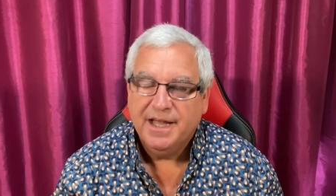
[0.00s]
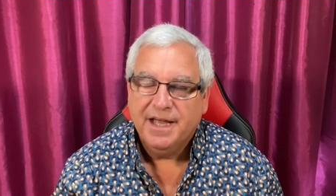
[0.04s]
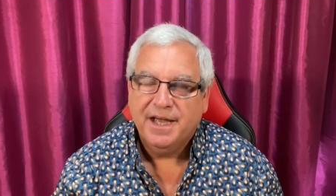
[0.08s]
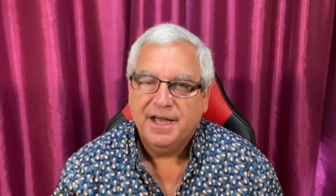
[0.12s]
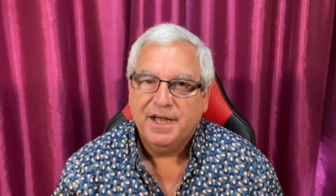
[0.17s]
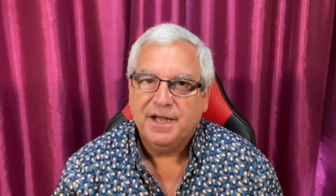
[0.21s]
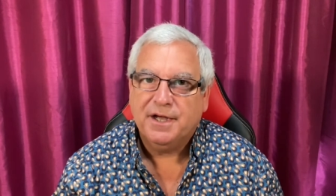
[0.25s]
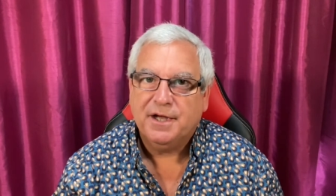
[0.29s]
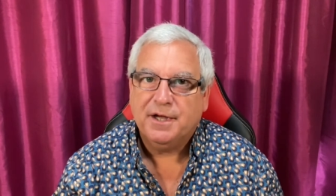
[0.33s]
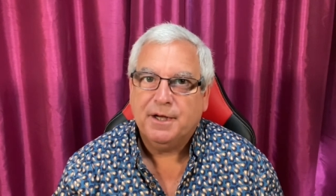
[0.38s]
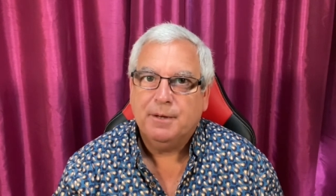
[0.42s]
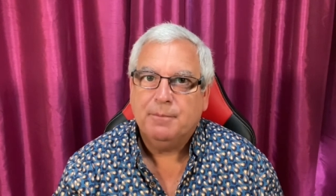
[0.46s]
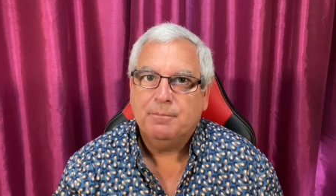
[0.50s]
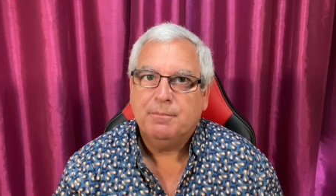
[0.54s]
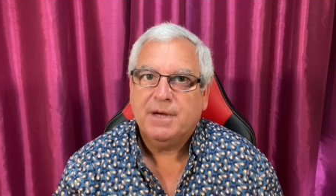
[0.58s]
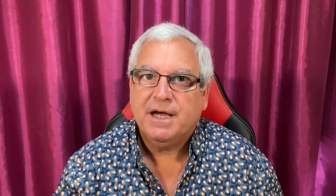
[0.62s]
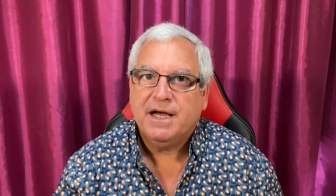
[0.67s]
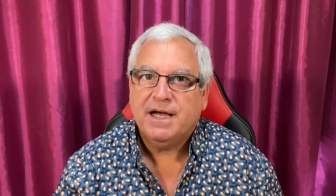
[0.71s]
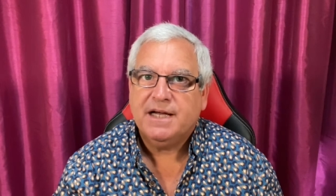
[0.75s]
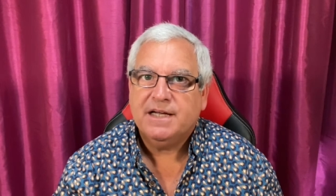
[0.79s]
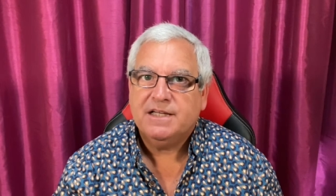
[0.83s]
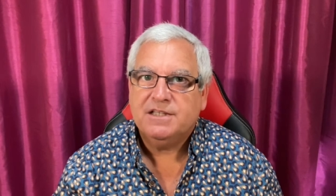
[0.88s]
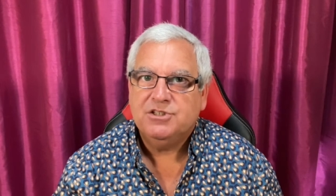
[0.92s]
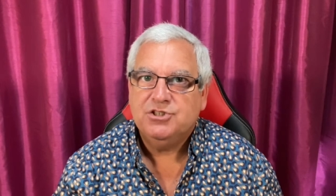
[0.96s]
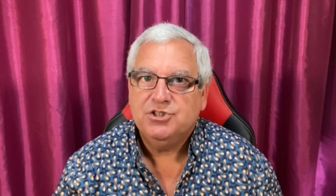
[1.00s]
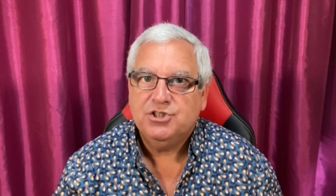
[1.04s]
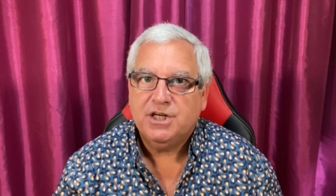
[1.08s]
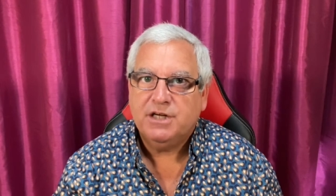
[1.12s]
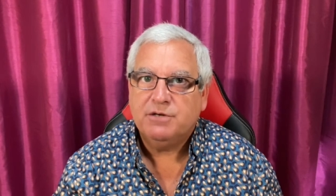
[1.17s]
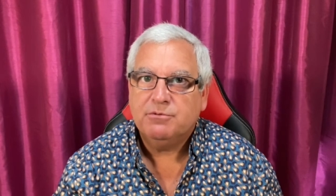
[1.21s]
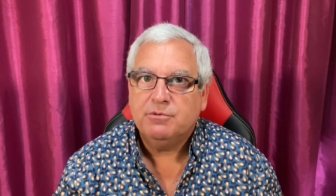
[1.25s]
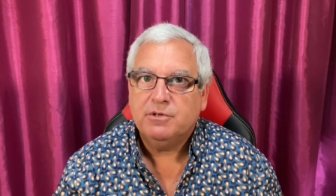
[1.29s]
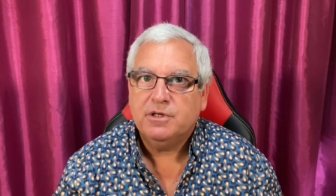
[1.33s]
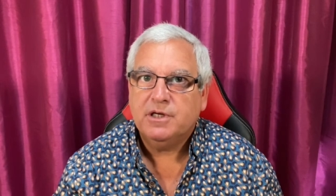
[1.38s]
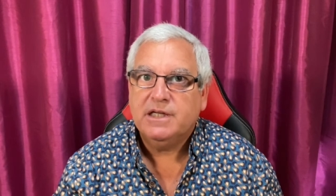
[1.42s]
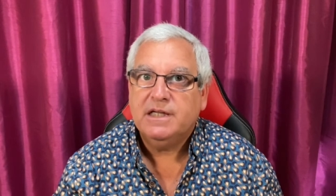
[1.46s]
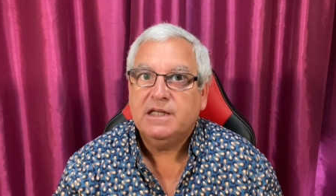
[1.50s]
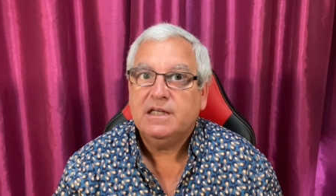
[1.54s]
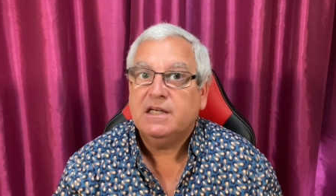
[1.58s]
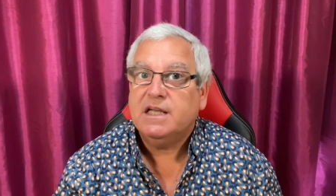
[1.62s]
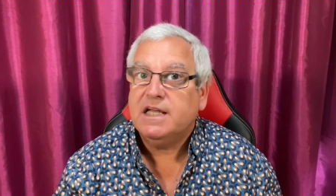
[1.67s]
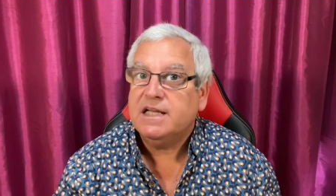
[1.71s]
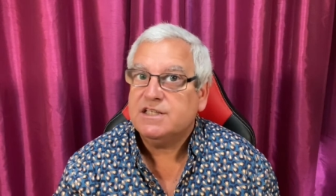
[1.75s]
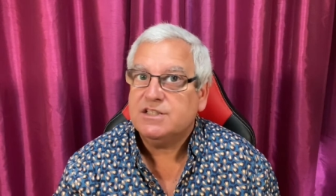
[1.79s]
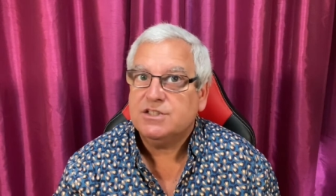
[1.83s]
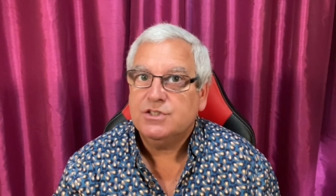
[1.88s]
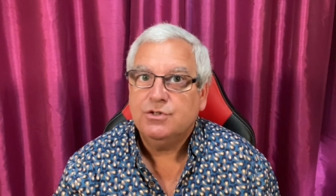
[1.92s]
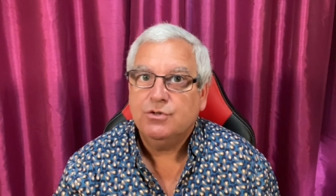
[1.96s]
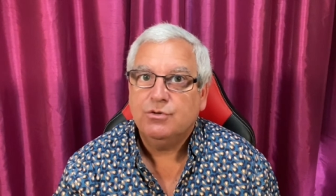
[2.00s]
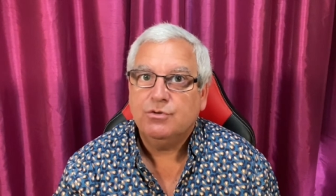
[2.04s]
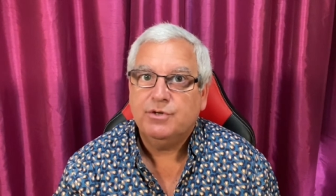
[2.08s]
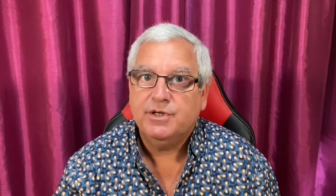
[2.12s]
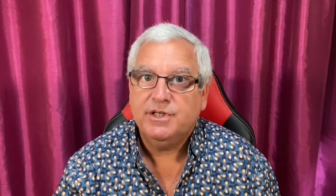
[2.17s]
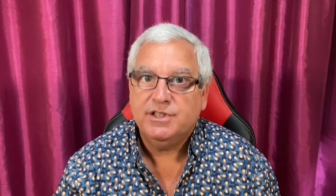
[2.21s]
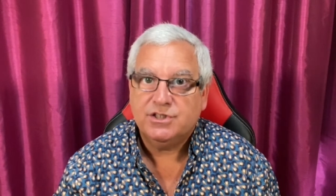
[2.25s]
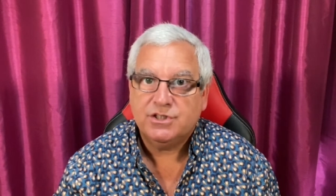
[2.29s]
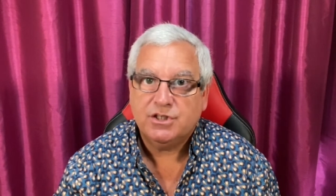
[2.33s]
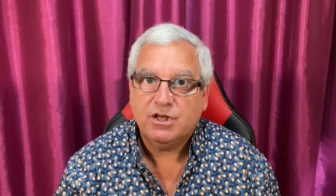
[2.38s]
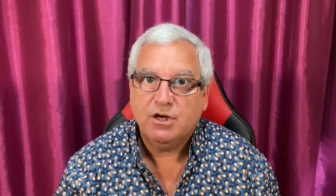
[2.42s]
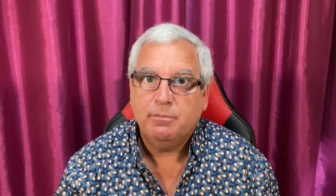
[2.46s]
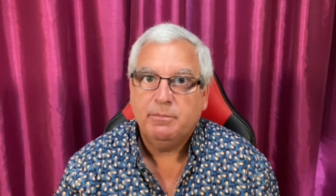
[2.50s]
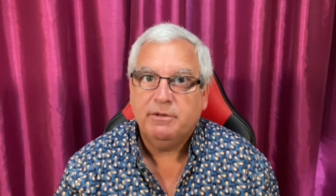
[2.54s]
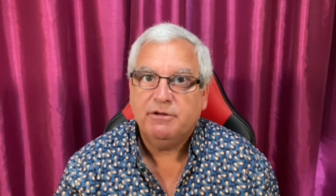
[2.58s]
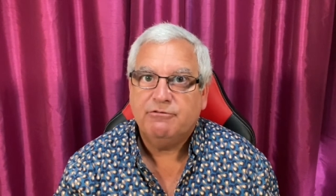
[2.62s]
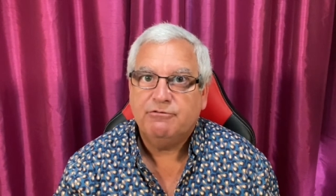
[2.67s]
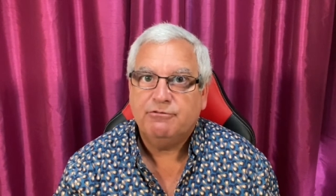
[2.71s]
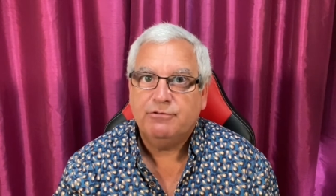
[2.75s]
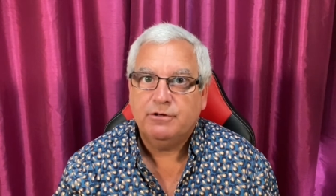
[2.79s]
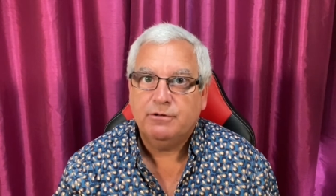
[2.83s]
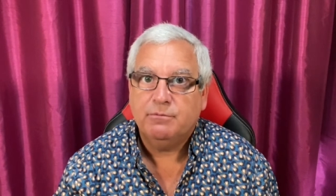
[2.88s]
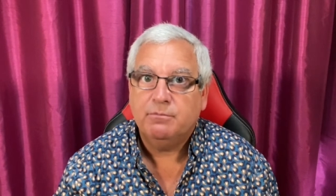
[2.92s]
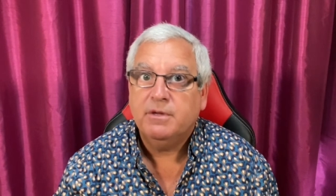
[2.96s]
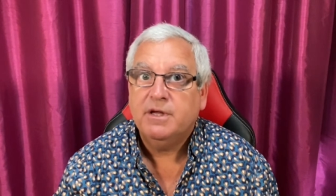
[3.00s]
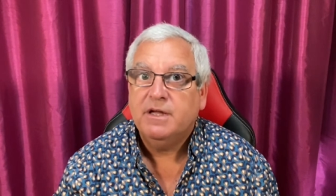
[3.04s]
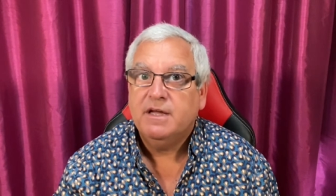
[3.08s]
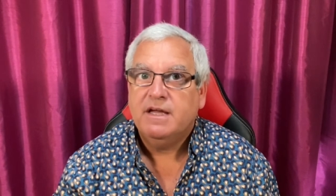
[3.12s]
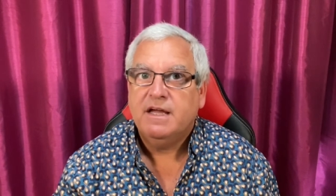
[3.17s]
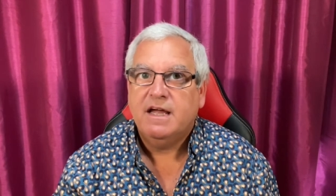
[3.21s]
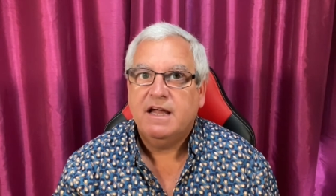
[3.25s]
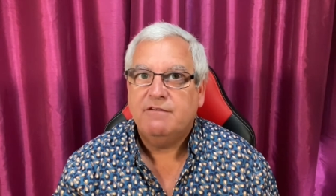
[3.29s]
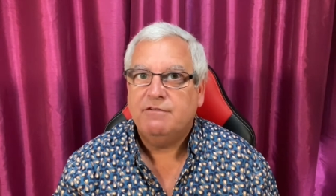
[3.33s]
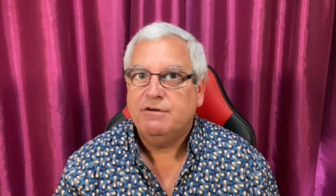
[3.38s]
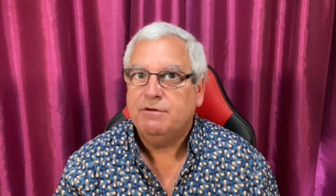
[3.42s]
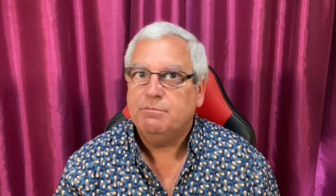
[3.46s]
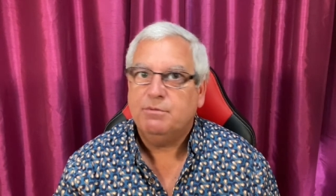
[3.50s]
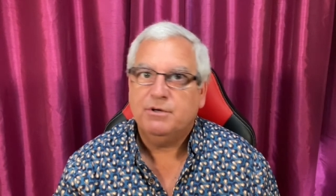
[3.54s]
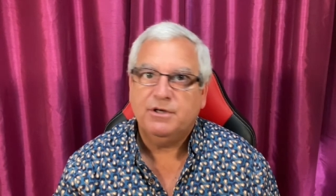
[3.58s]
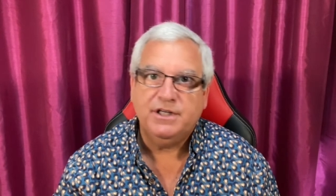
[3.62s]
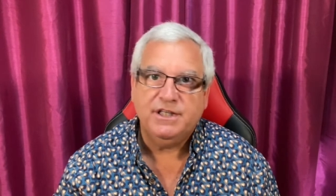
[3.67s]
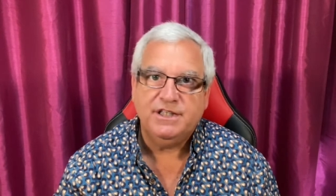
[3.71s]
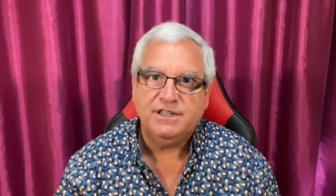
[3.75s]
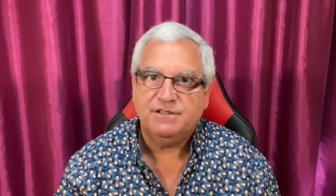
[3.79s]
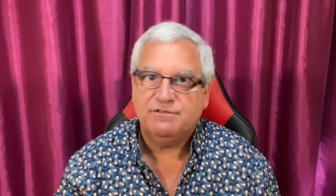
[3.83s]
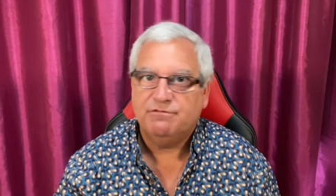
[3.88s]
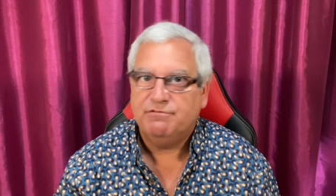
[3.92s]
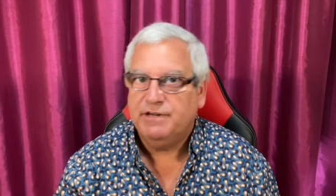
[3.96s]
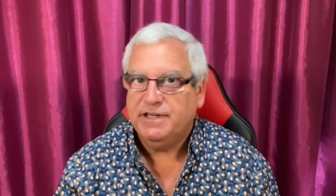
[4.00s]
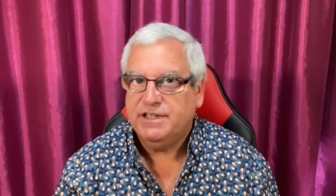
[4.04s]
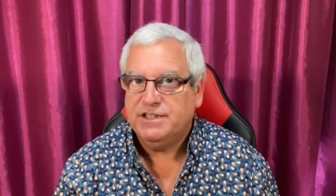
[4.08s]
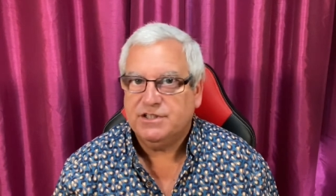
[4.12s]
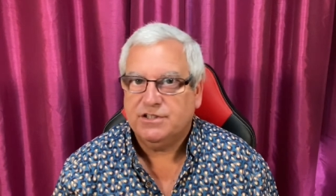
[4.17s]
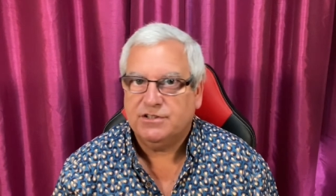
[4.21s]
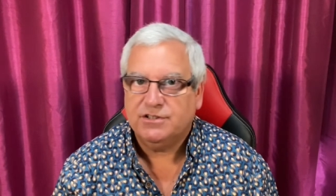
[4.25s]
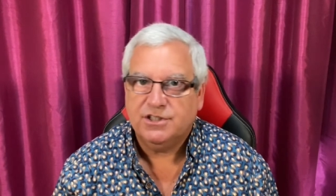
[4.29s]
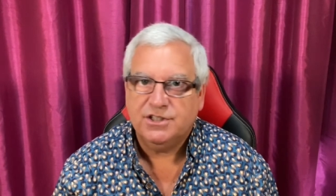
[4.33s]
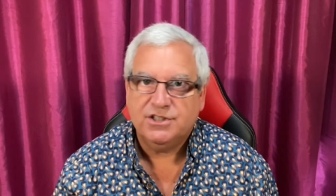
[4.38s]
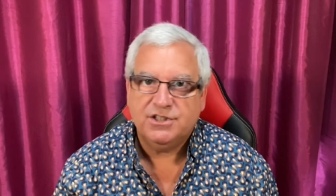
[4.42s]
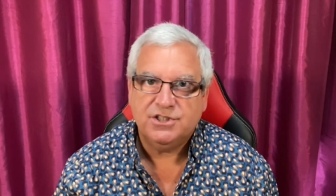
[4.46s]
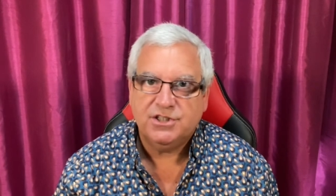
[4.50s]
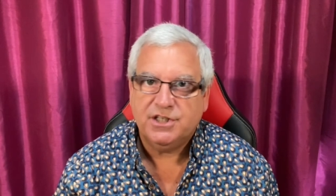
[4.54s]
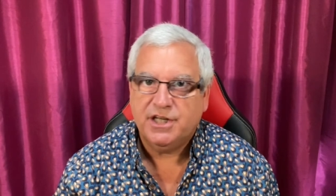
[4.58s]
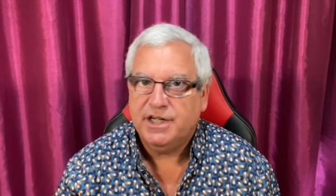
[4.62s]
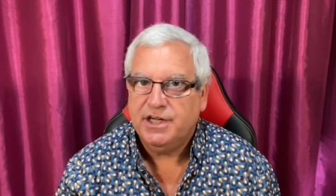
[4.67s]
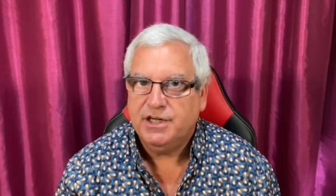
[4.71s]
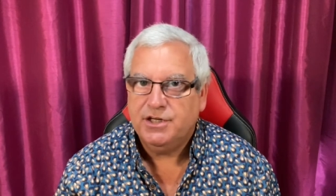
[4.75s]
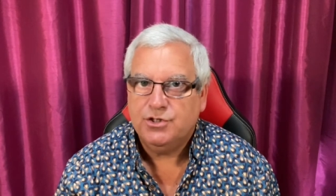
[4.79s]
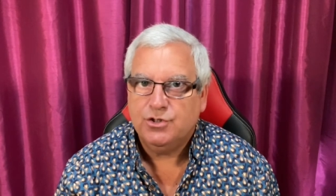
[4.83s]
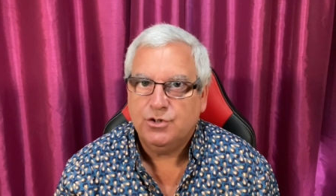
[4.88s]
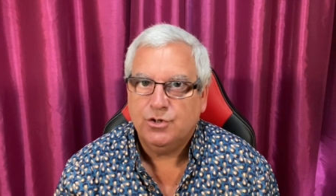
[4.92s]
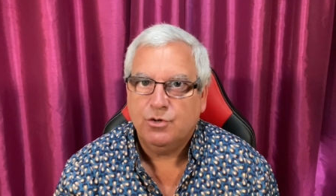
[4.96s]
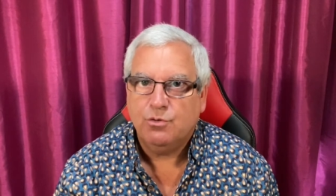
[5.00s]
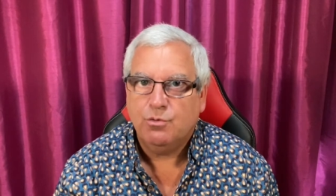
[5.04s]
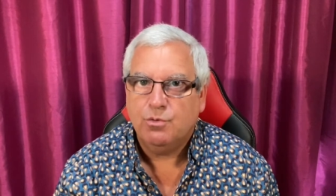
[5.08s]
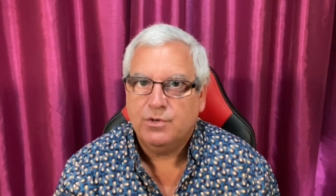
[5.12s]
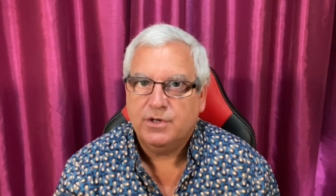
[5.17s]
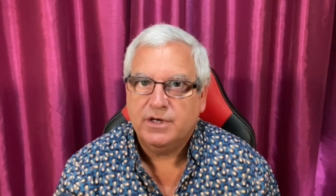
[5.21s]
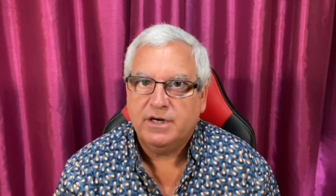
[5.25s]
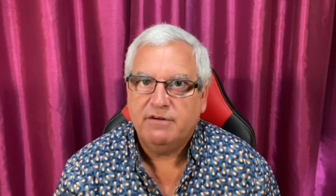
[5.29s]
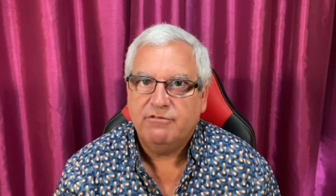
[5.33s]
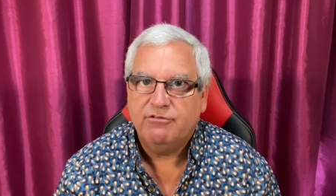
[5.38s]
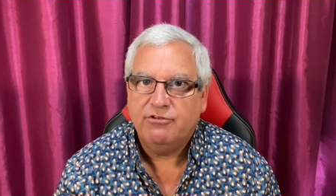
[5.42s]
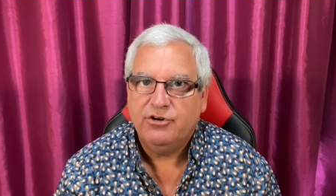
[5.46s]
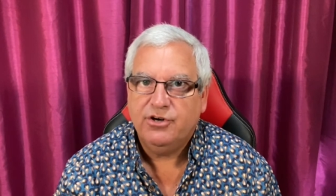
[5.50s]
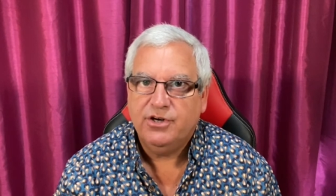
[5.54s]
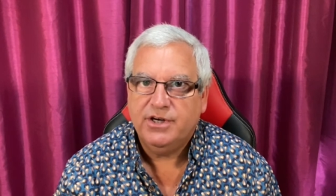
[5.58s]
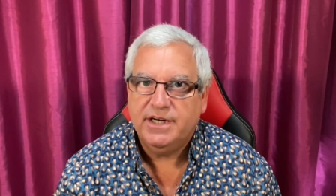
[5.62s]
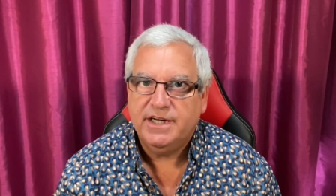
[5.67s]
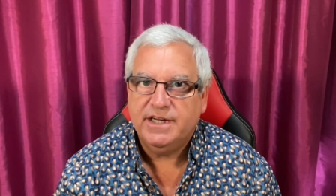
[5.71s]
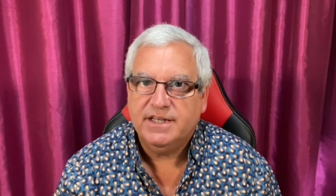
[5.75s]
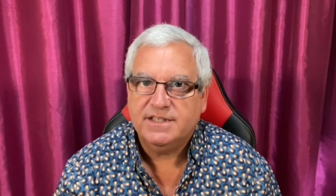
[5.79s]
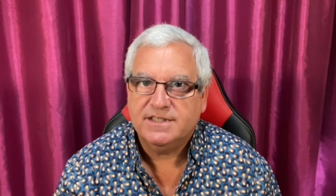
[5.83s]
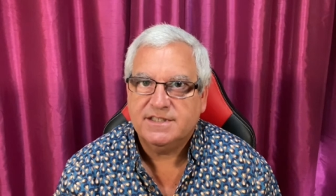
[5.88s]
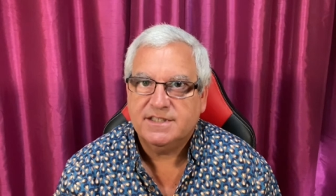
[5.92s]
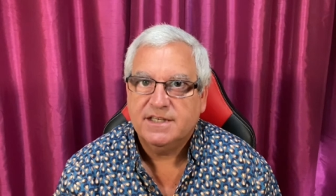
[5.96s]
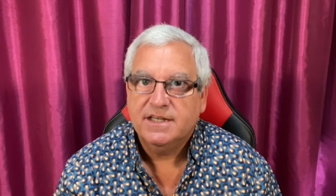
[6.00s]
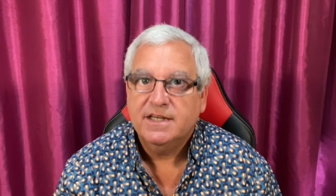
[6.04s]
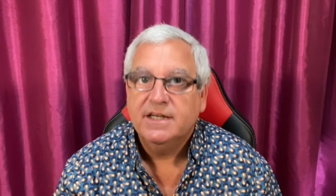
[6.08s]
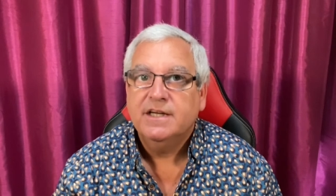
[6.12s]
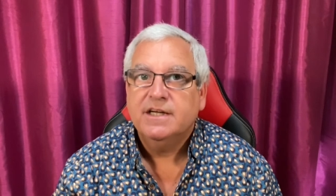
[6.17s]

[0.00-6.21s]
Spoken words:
and generally less noise coming from everybody's feet on the stage or whatever it is.